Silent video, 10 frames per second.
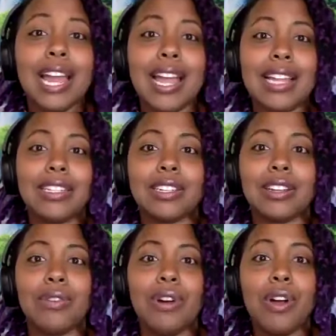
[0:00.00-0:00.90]
and
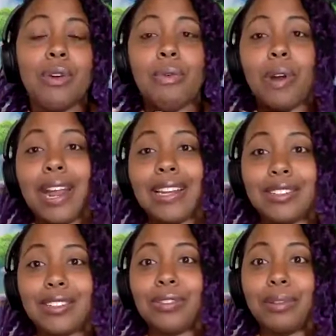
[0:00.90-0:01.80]
so what i
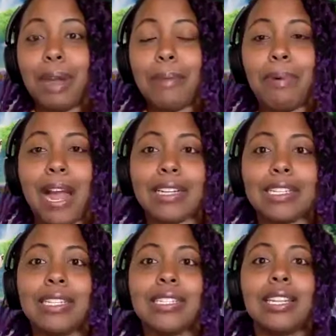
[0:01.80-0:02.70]
do in my
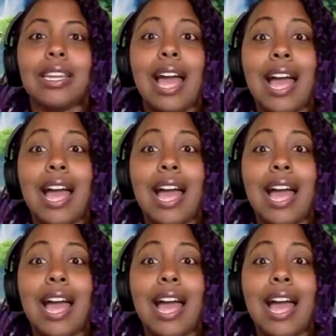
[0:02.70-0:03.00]
practice and